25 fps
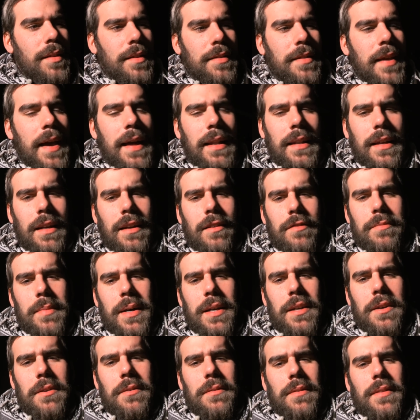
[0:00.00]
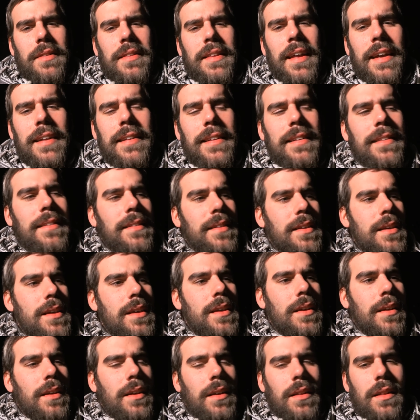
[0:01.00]
telling of my own dignity
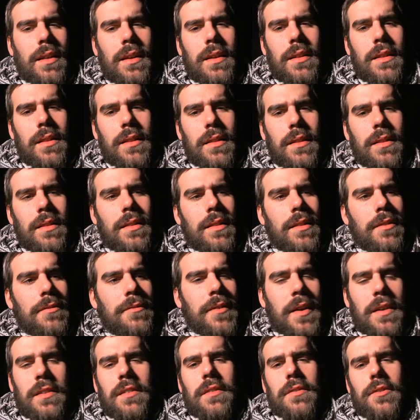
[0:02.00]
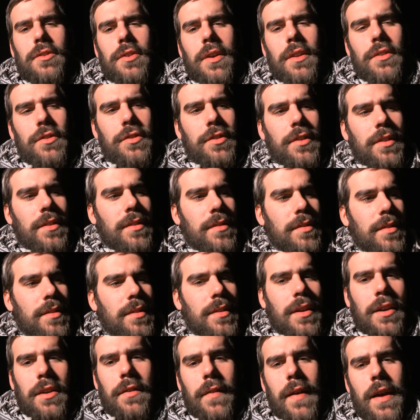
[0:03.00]
in the face of truncheons
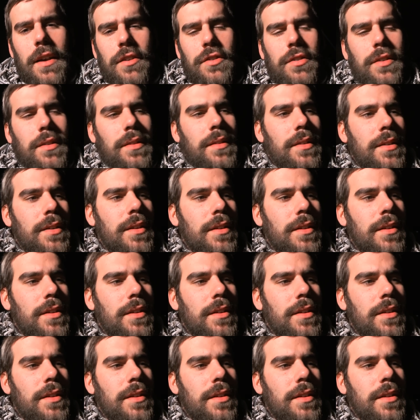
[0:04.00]
and aggression,